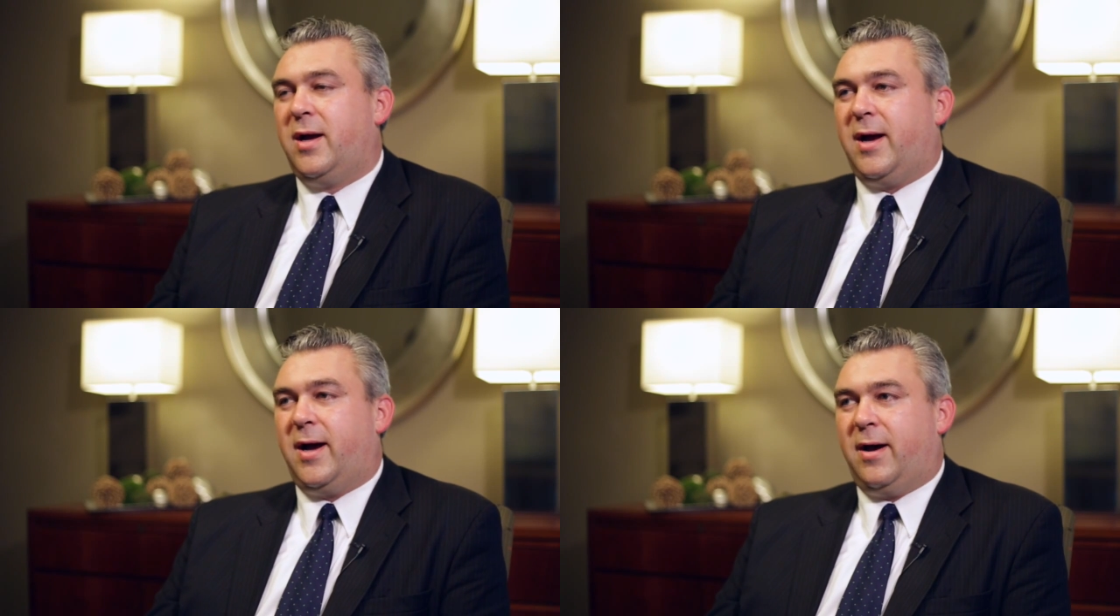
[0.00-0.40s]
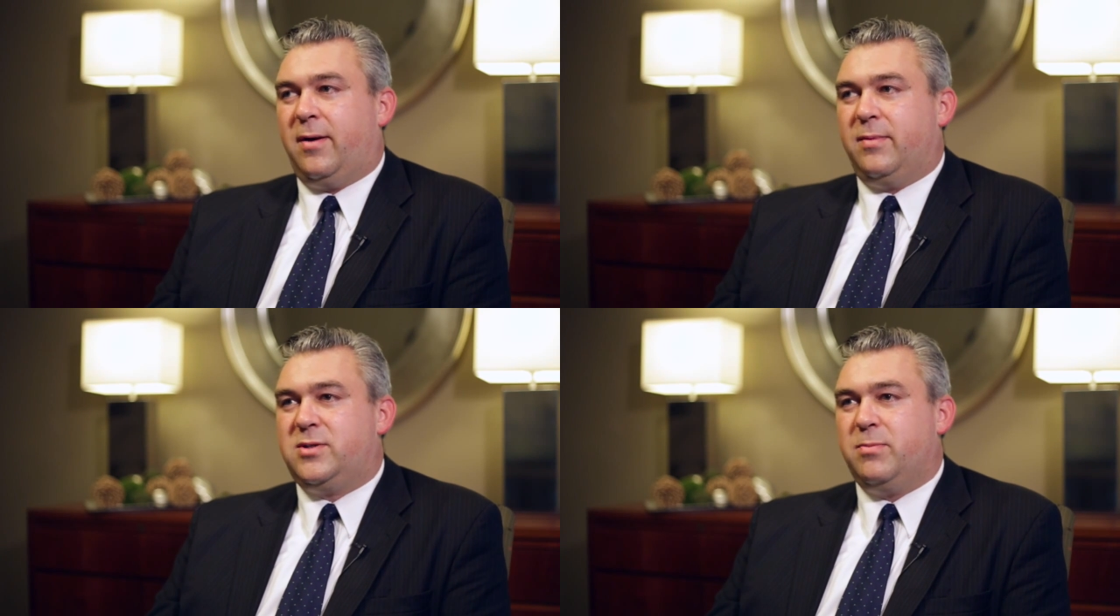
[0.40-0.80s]

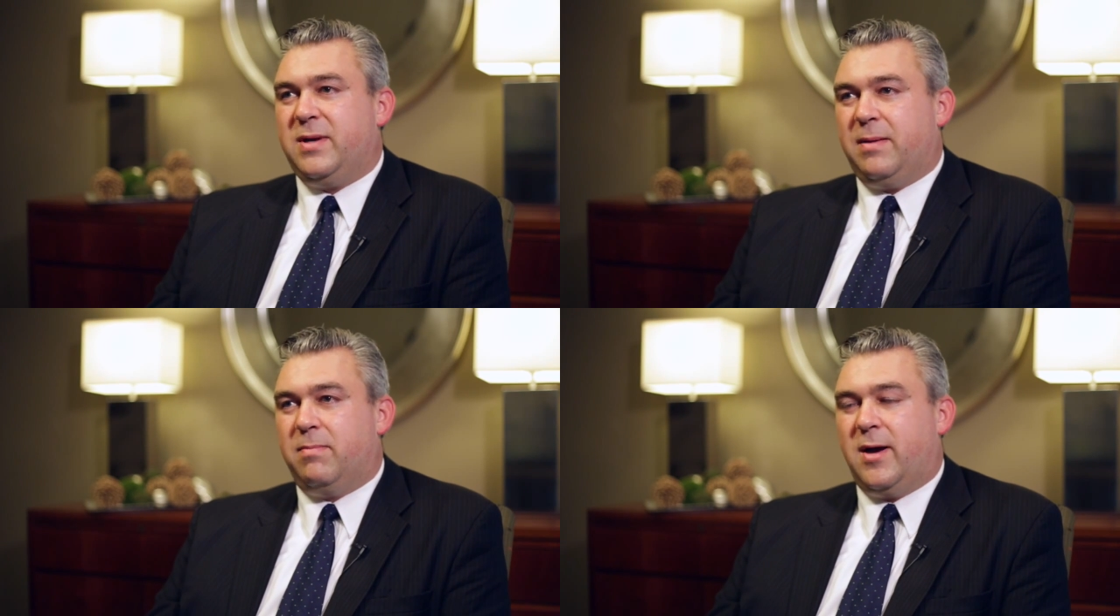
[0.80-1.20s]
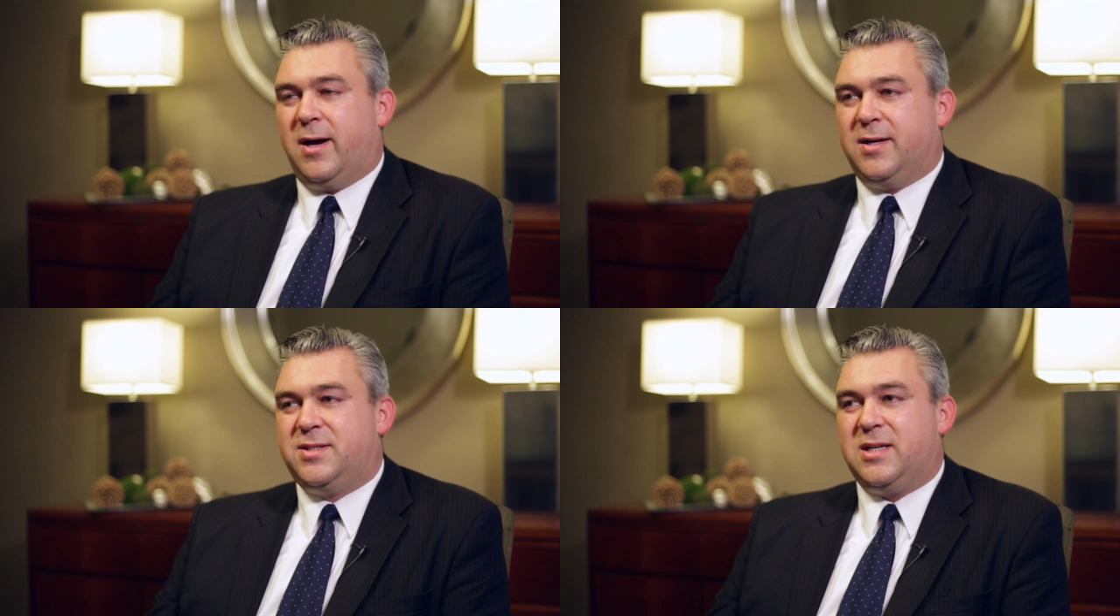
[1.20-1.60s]
to be
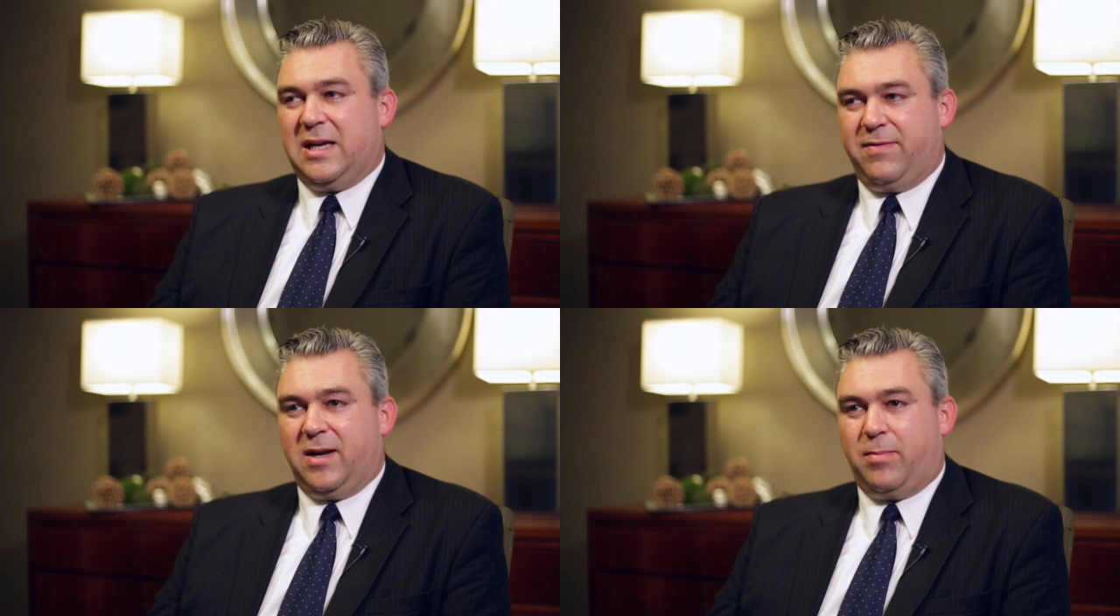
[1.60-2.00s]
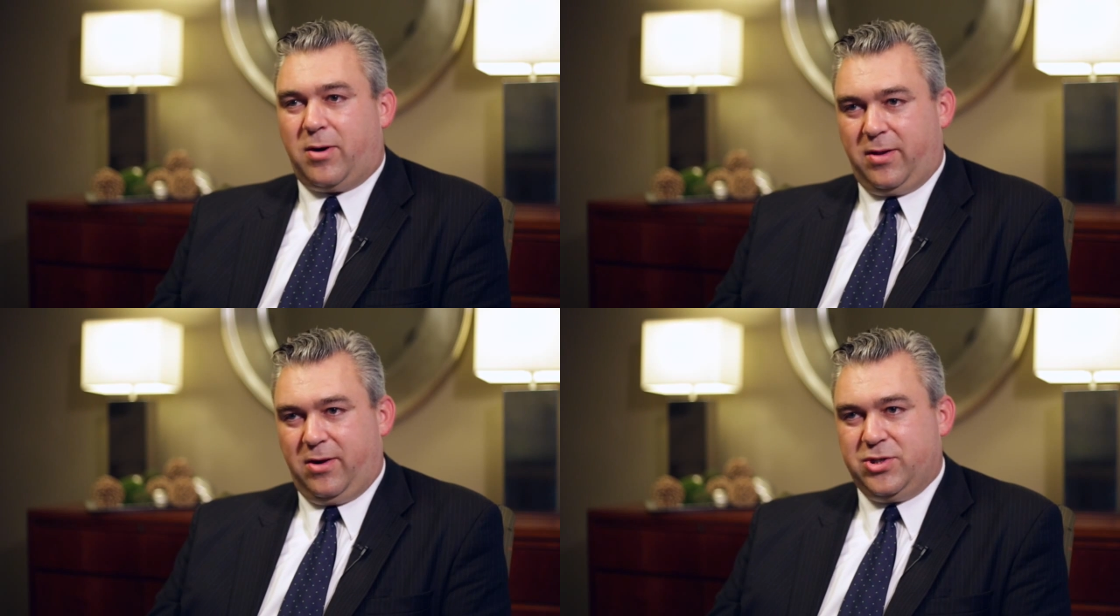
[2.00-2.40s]
a significant
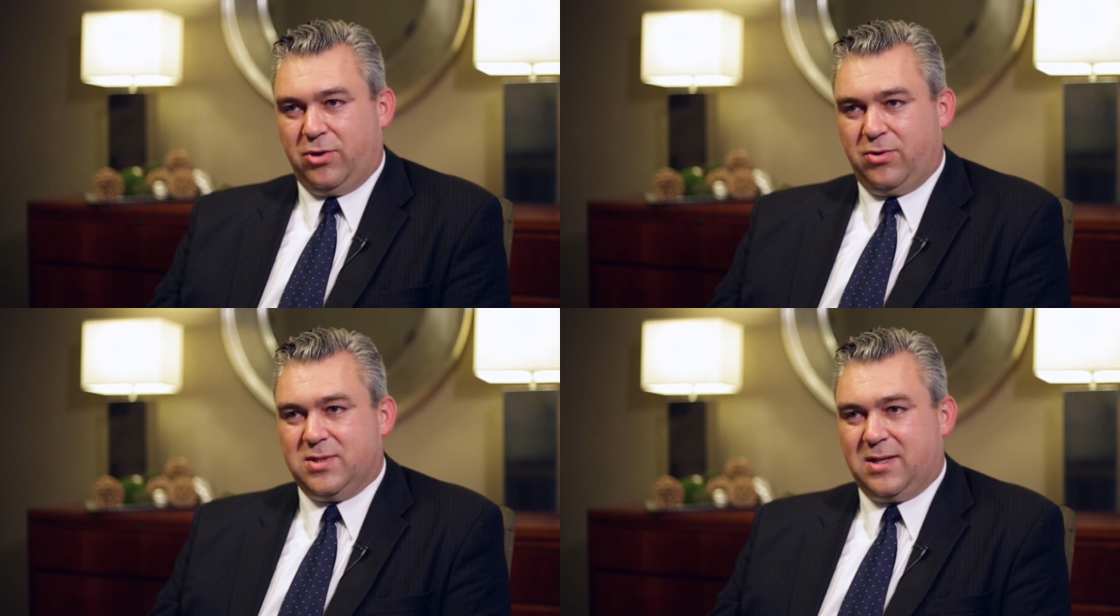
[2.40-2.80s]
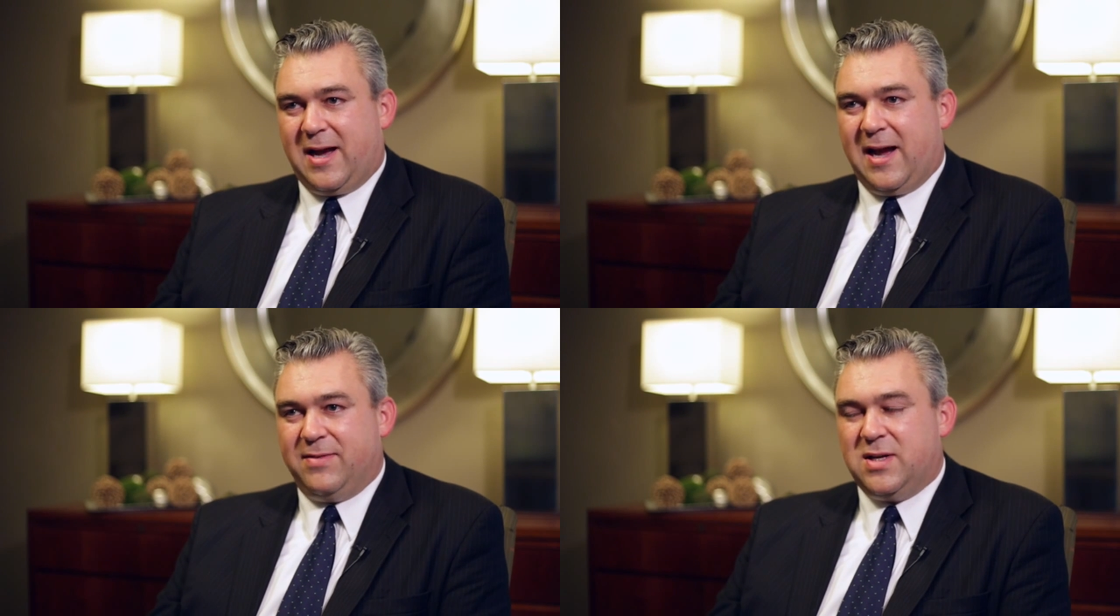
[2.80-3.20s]
part of their children's
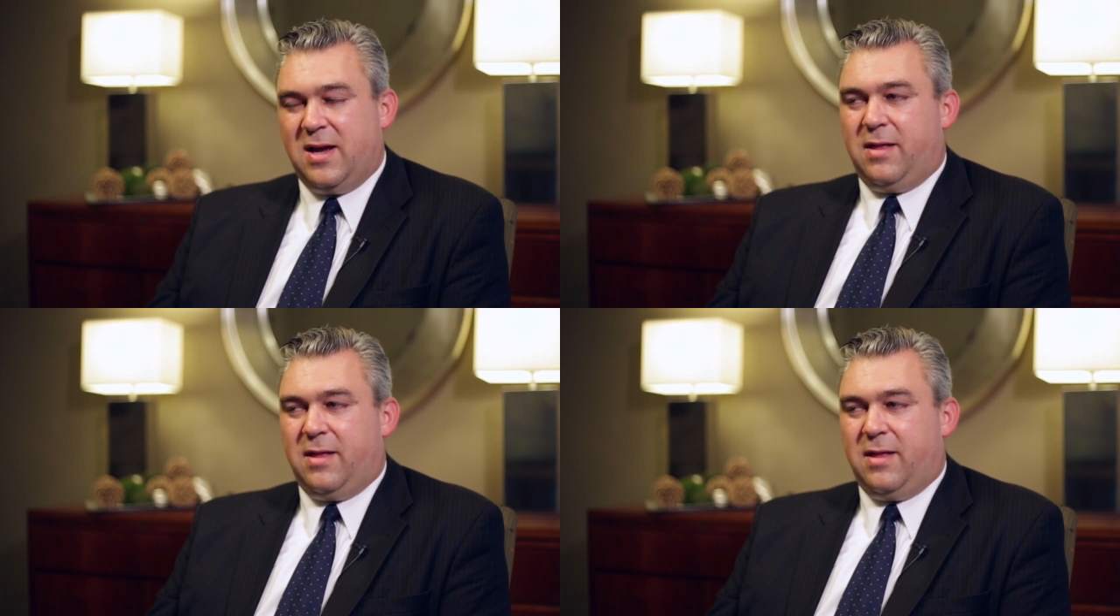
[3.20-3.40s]
lives,